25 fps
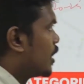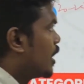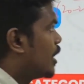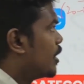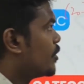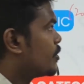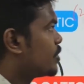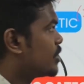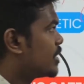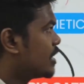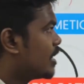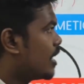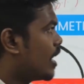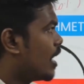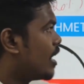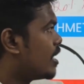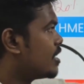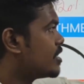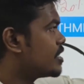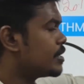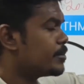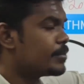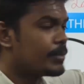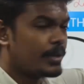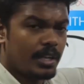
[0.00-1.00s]
And you see
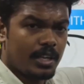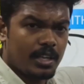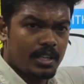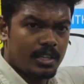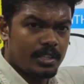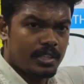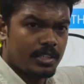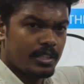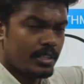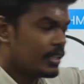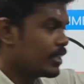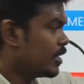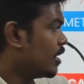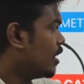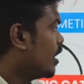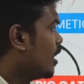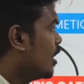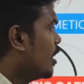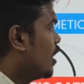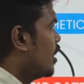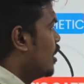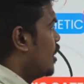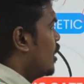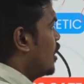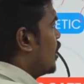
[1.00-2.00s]
algebra
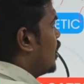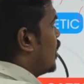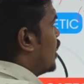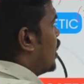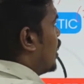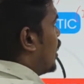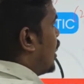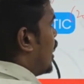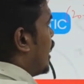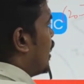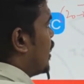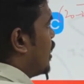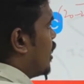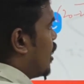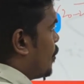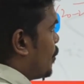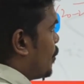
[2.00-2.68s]
and